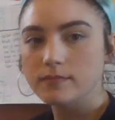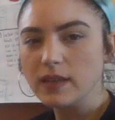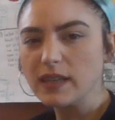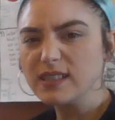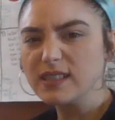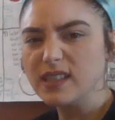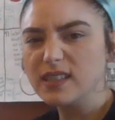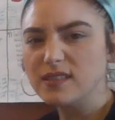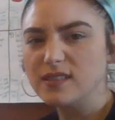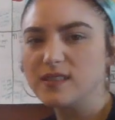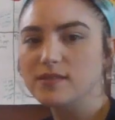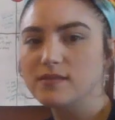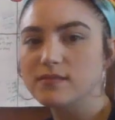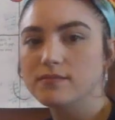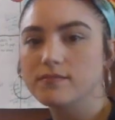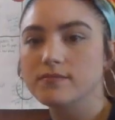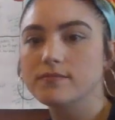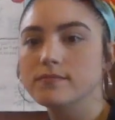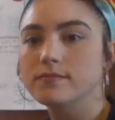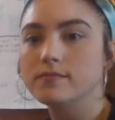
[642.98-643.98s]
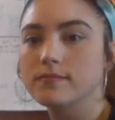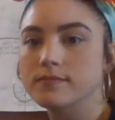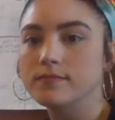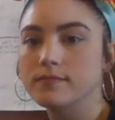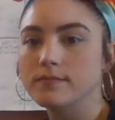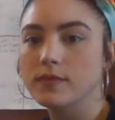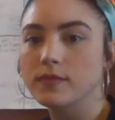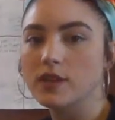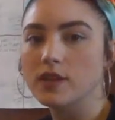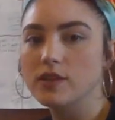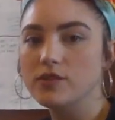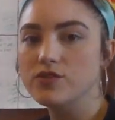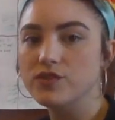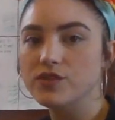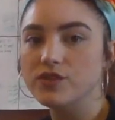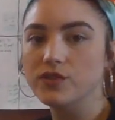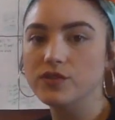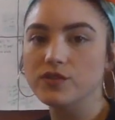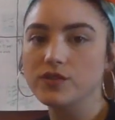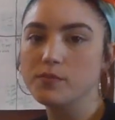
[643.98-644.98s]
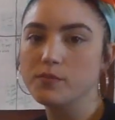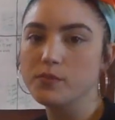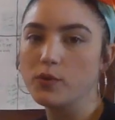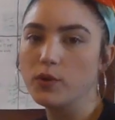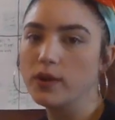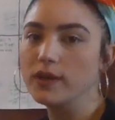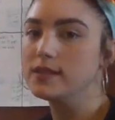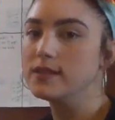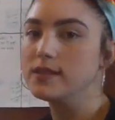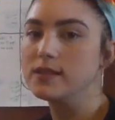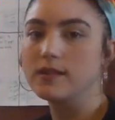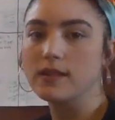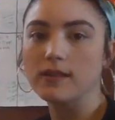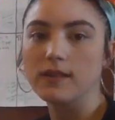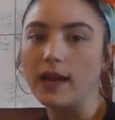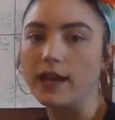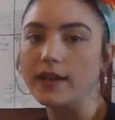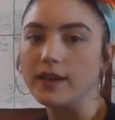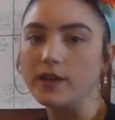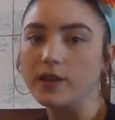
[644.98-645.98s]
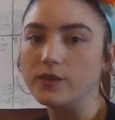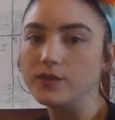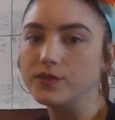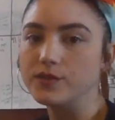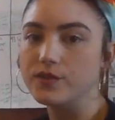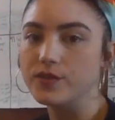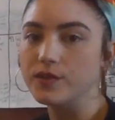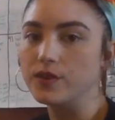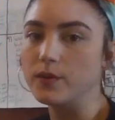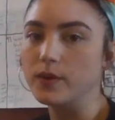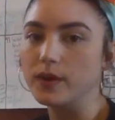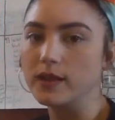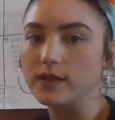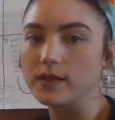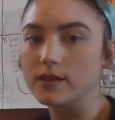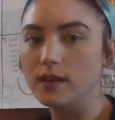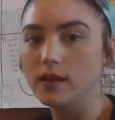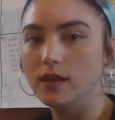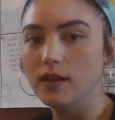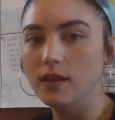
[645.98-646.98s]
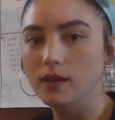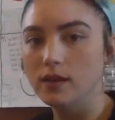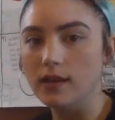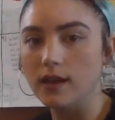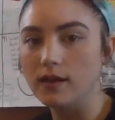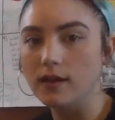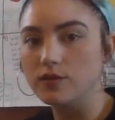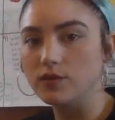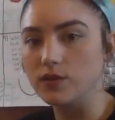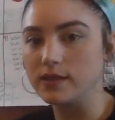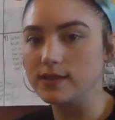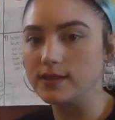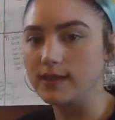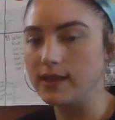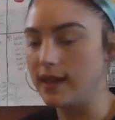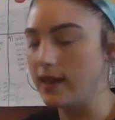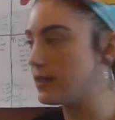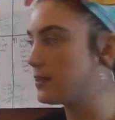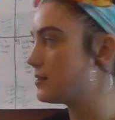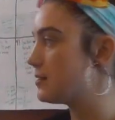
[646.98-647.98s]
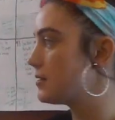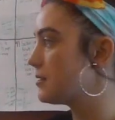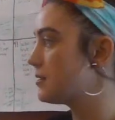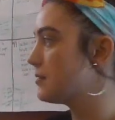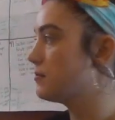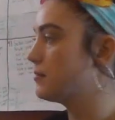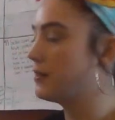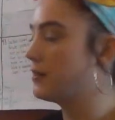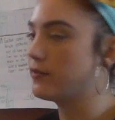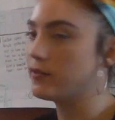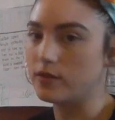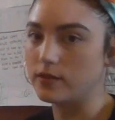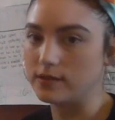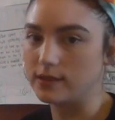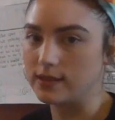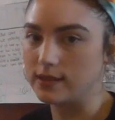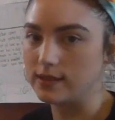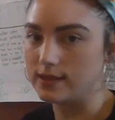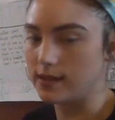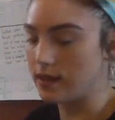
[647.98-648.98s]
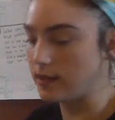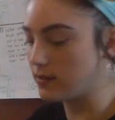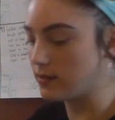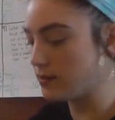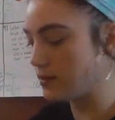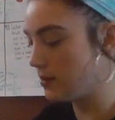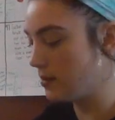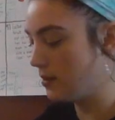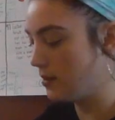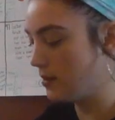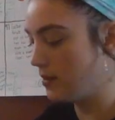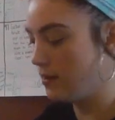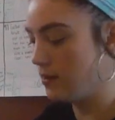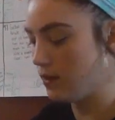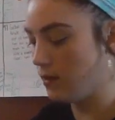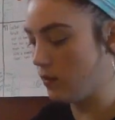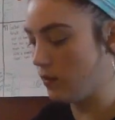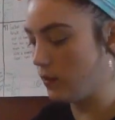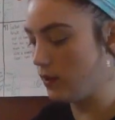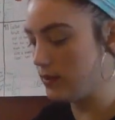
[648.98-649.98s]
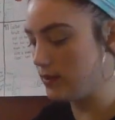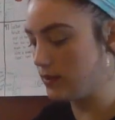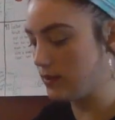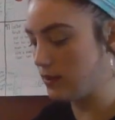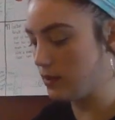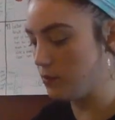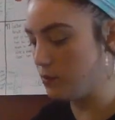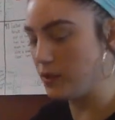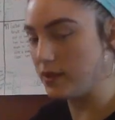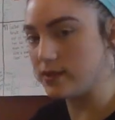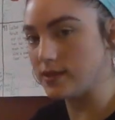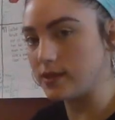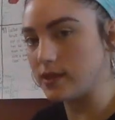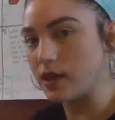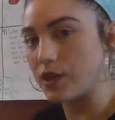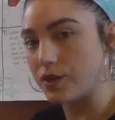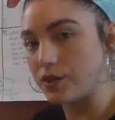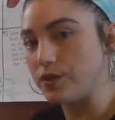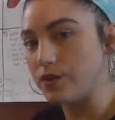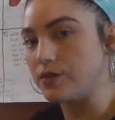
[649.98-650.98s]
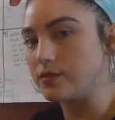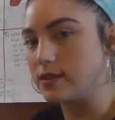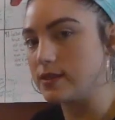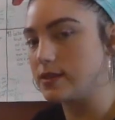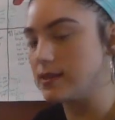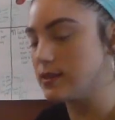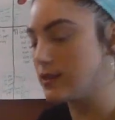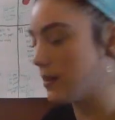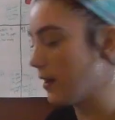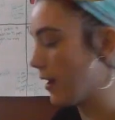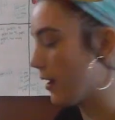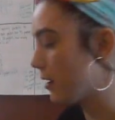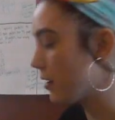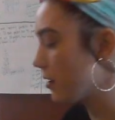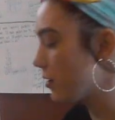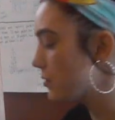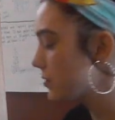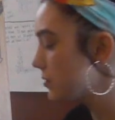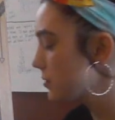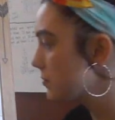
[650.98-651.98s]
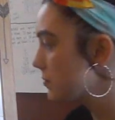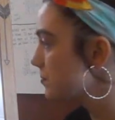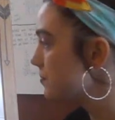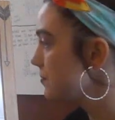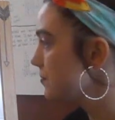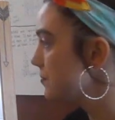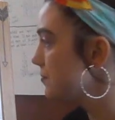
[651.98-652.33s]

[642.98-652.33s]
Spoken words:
Make sense? You just use the points that the line goes through or towards the ends, even though it doesn't end. The points that are closest to the arrows.